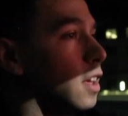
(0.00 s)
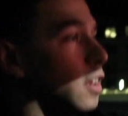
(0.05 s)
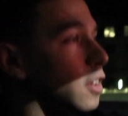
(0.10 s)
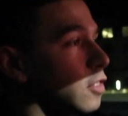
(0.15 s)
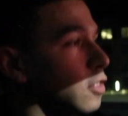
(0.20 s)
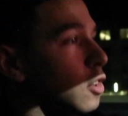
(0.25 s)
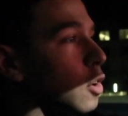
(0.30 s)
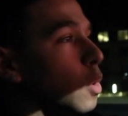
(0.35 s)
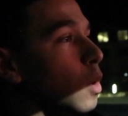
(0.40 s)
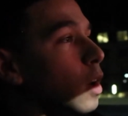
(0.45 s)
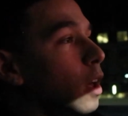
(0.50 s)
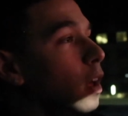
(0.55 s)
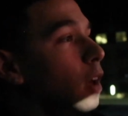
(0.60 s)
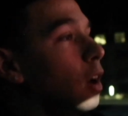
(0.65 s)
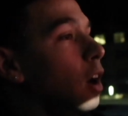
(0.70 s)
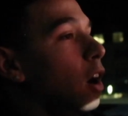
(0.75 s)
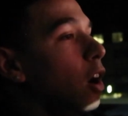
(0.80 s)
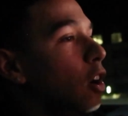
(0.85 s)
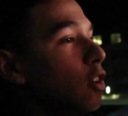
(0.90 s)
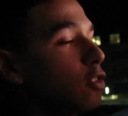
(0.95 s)
So
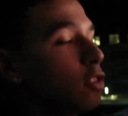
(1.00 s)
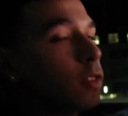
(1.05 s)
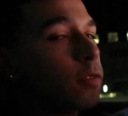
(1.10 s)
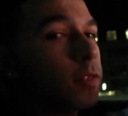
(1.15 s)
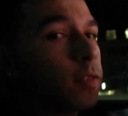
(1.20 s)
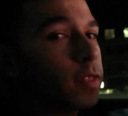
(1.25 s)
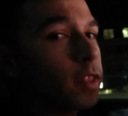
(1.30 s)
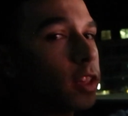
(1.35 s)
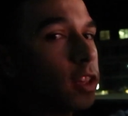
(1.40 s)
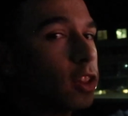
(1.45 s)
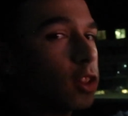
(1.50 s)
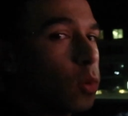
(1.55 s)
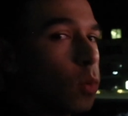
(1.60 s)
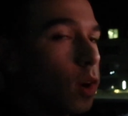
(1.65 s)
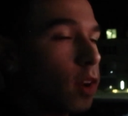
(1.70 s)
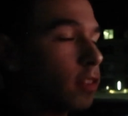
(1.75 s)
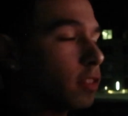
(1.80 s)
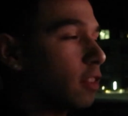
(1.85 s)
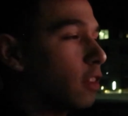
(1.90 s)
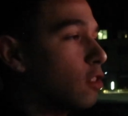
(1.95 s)
150
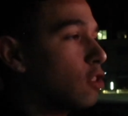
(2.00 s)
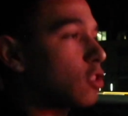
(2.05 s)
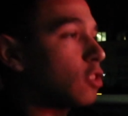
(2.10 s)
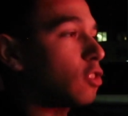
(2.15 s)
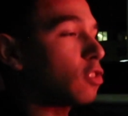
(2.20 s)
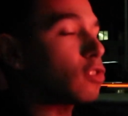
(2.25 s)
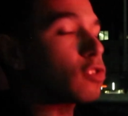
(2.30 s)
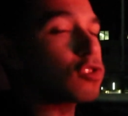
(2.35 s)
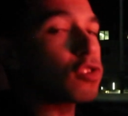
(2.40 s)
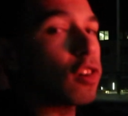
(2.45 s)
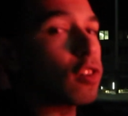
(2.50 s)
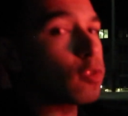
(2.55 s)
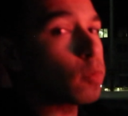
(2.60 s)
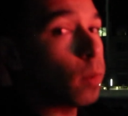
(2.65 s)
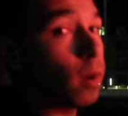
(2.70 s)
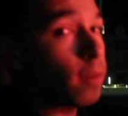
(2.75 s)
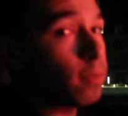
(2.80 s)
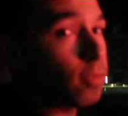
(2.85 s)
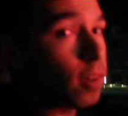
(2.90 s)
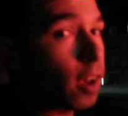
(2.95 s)
kilowatt station is going to charge
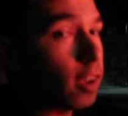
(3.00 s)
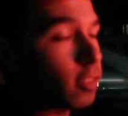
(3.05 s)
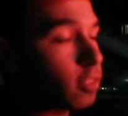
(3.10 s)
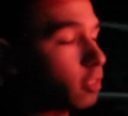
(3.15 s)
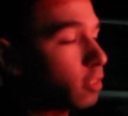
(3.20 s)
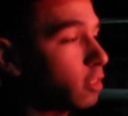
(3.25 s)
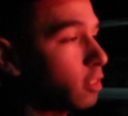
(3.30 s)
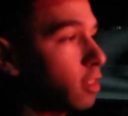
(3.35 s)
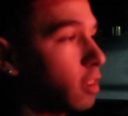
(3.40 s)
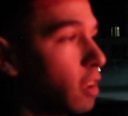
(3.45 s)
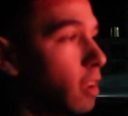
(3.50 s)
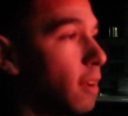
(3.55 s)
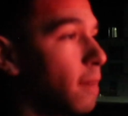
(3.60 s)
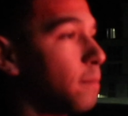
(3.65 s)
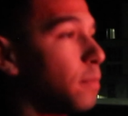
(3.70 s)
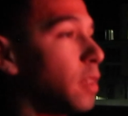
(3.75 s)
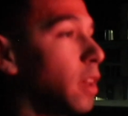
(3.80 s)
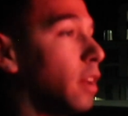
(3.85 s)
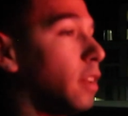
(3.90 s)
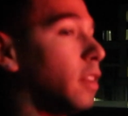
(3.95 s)
way faster
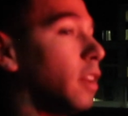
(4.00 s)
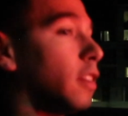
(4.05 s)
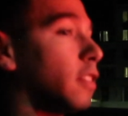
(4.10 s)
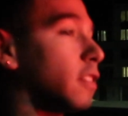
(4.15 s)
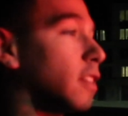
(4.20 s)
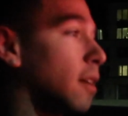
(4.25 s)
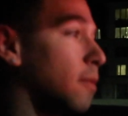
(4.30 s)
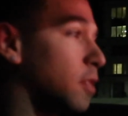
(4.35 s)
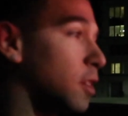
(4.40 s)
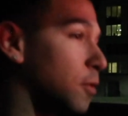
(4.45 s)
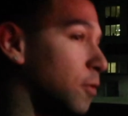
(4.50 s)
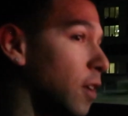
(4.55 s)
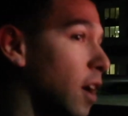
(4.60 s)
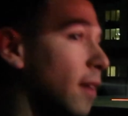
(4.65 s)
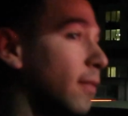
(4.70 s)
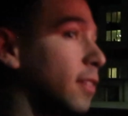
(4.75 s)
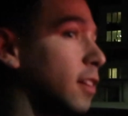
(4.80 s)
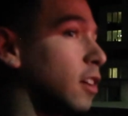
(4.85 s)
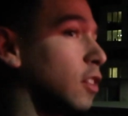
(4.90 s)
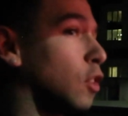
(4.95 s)
than a
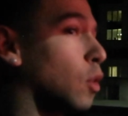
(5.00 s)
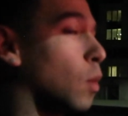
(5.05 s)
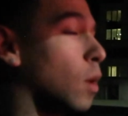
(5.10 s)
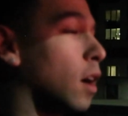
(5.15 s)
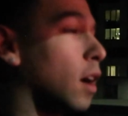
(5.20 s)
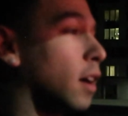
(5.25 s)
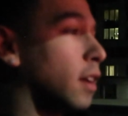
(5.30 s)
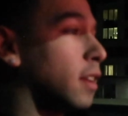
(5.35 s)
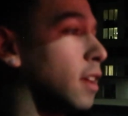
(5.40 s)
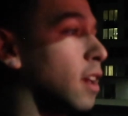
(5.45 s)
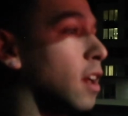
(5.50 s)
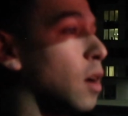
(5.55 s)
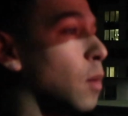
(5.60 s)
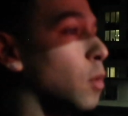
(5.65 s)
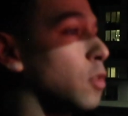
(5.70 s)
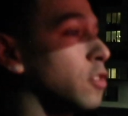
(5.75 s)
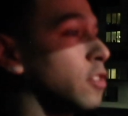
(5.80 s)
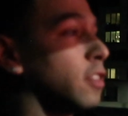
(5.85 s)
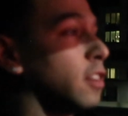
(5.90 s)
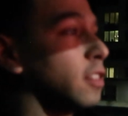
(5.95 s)
75 kilowatt,
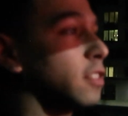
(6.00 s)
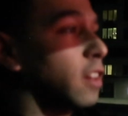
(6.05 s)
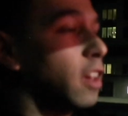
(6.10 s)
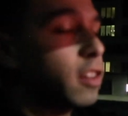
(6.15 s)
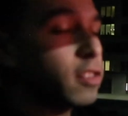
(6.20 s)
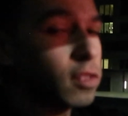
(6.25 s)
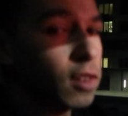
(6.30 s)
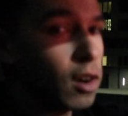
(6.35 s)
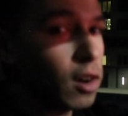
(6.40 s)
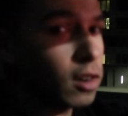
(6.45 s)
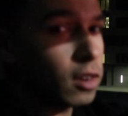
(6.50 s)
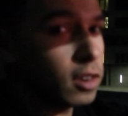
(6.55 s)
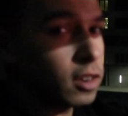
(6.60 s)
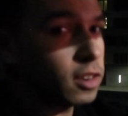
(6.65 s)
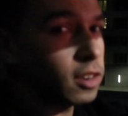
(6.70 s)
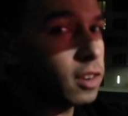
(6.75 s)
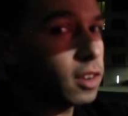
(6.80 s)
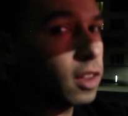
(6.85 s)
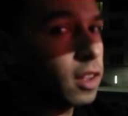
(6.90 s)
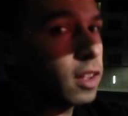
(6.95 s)
which is going to take
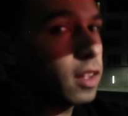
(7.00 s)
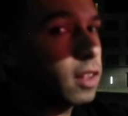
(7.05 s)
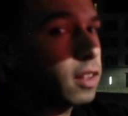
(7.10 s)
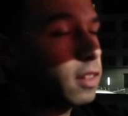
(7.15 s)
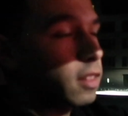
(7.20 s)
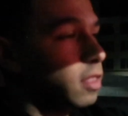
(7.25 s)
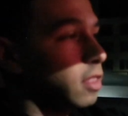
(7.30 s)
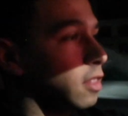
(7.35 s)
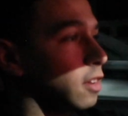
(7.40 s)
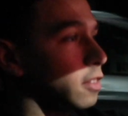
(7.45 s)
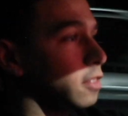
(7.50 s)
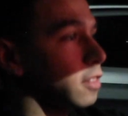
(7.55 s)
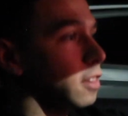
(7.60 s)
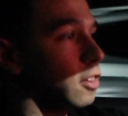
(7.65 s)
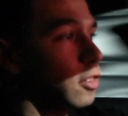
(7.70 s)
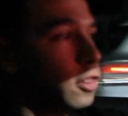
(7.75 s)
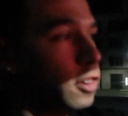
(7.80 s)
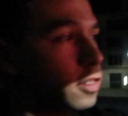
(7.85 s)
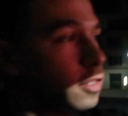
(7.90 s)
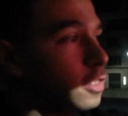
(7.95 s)
longer, thus
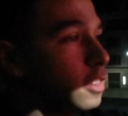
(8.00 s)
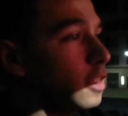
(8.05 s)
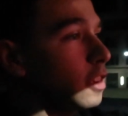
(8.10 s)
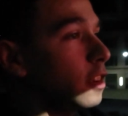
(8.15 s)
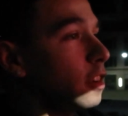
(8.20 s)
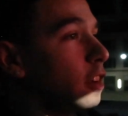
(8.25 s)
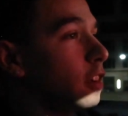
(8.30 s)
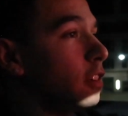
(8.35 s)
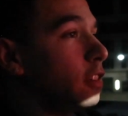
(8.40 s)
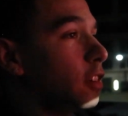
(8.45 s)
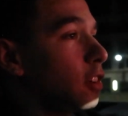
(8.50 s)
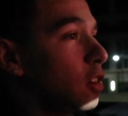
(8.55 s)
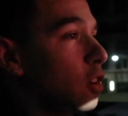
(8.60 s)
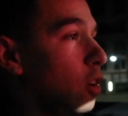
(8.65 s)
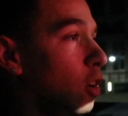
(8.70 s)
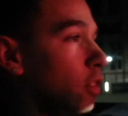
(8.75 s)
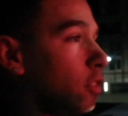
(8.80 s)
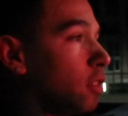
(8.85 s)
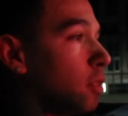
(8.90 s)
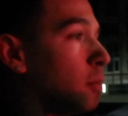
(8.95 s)
increasing your
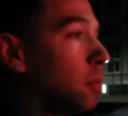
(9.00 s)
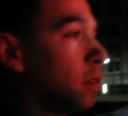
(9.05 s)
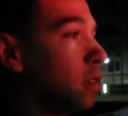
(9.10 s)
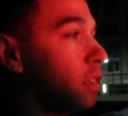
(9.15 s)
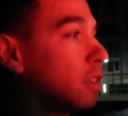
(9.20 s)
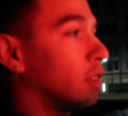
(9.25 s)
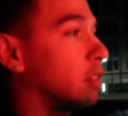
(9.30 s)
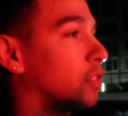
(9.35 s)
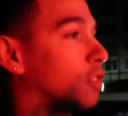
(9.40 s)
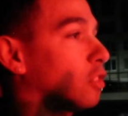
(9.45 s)
cost of money.